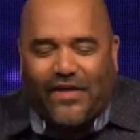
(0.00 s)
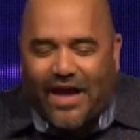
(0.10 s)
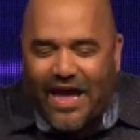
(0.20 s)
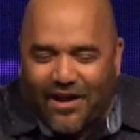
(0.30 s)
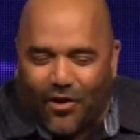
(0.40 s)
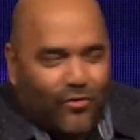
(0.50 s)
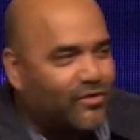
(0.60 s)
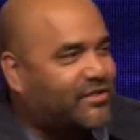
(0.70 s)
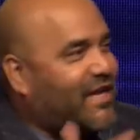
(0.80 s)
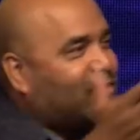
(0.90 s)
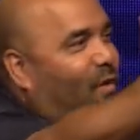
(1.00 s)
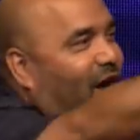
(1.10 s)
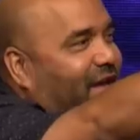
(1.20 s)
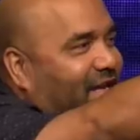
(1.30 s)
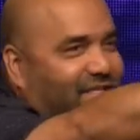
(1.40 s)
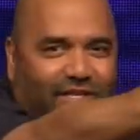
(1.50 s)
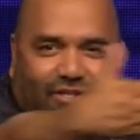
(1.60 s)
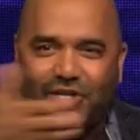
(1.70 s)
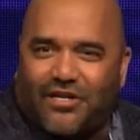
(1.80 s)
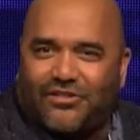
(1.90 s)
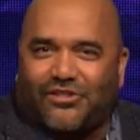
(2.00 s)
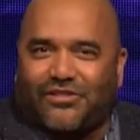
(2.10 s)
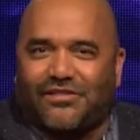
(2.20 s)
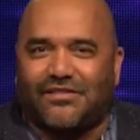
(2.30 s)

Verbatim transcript: I had all those things walking into the church.